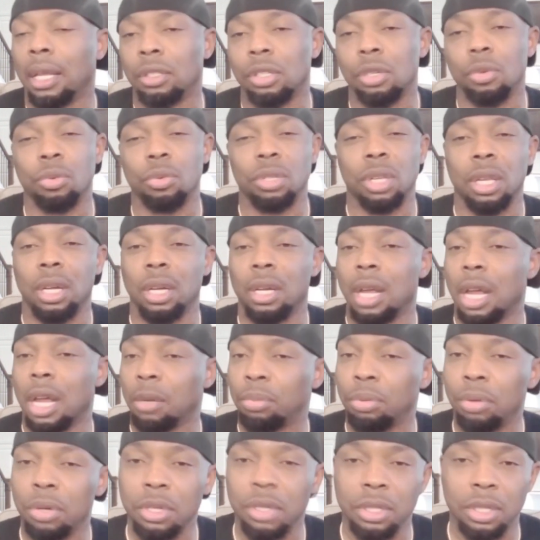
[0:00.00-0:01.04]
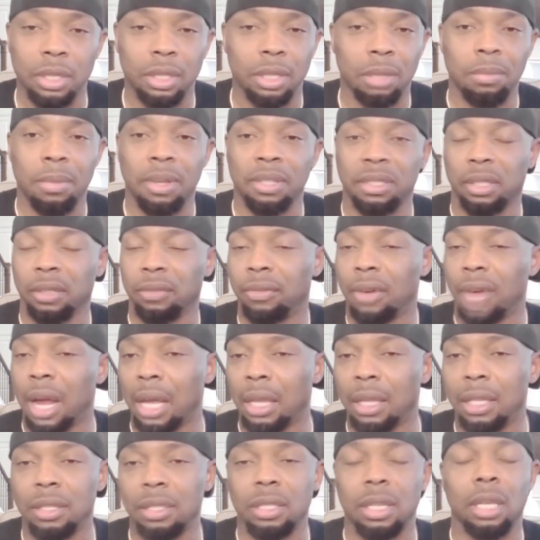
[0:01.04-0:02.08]
She was in and out of prison, domestic
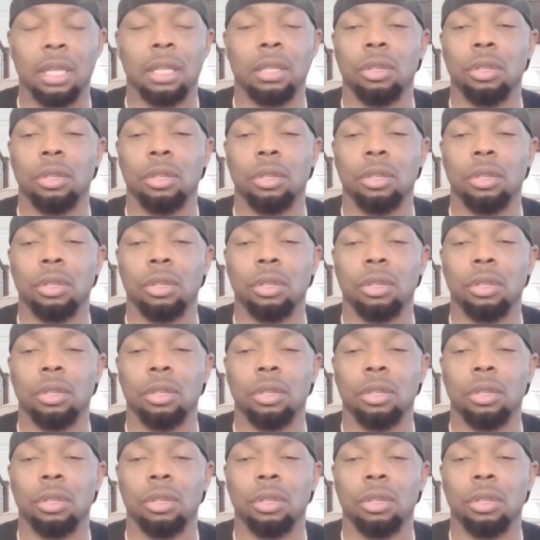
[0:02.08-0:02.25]
violence,